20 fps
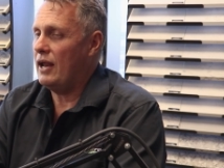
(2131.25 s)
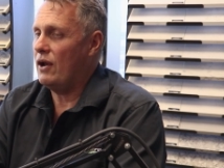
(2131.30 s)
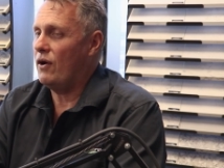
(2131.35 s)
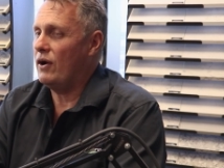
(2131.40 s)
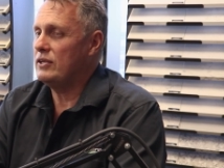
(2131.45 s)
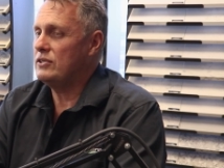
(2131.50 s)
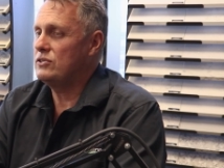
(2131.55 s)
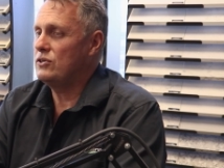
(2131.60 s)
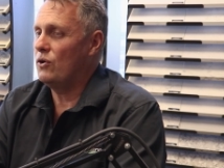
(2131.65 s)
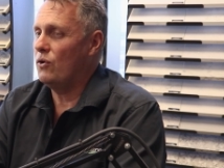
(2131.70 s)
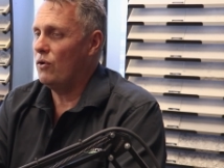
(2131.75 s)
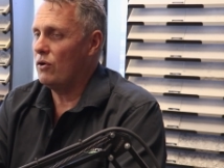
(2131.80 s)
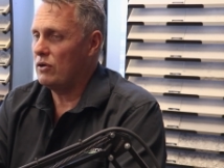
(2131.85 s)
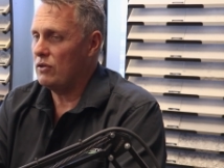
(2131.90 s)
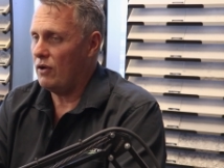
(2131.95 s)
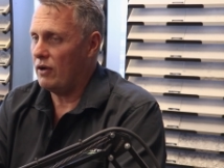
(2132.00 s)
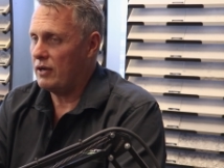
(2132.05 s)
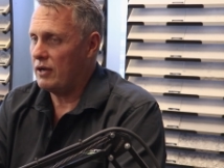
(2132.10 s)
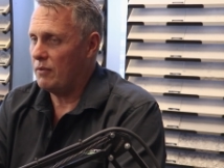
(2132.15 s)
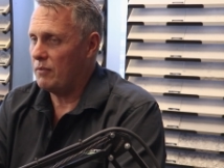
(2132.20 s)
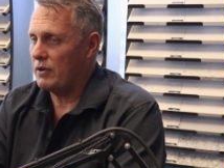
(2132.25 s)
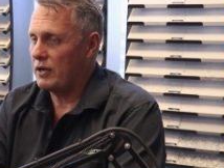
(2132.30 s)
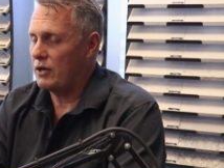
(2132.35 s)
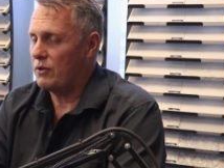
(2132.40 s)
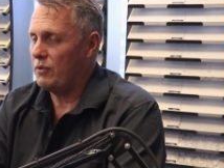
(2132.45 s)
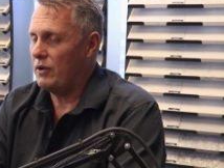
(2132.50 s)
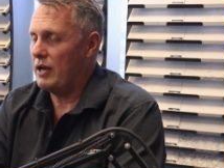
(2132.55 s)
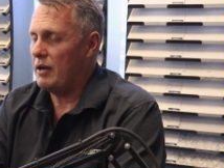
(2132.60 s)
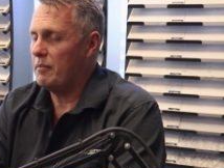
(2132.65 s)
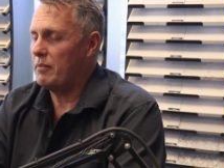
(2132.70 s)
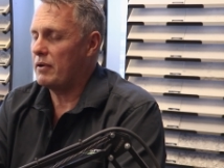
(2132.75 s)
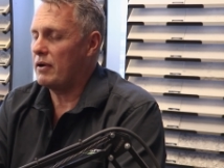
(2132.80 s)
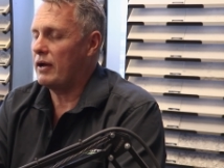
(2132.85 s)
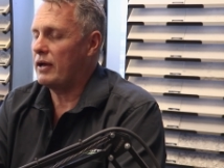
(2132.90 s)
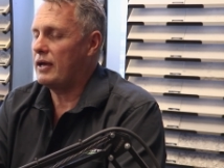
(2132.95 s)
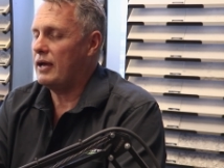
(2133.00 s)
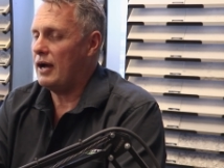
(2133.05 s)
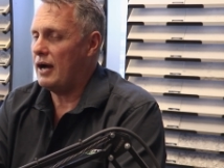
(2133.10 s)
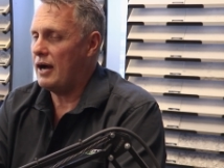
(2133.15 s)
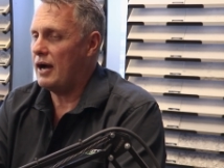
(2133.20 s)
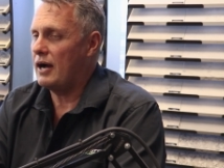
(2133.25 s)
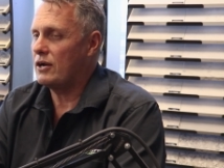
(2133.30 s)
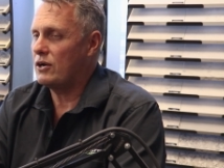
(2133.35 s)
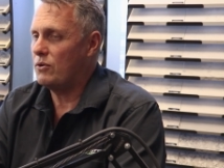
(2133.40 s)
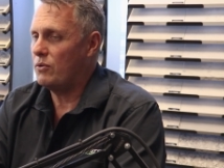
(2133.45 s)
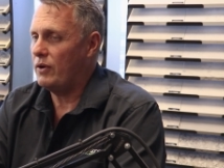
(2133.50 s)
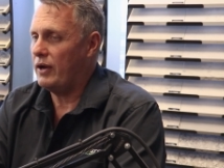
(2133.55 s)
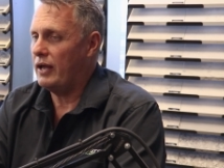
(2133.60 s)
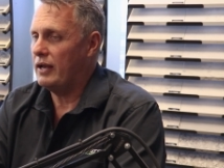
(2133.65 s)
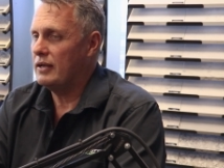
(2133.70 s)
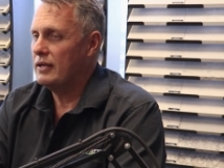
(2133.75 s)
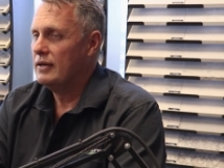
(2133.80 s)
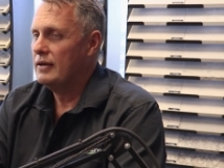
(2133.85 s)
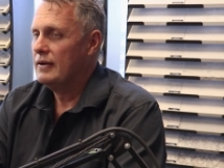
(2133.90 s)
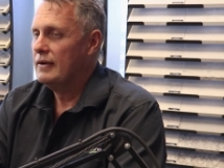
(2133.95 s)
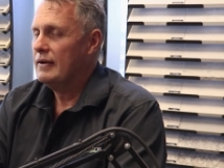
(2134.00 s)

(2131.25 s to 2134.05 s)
and I talk like I want to quit, but I can't quit.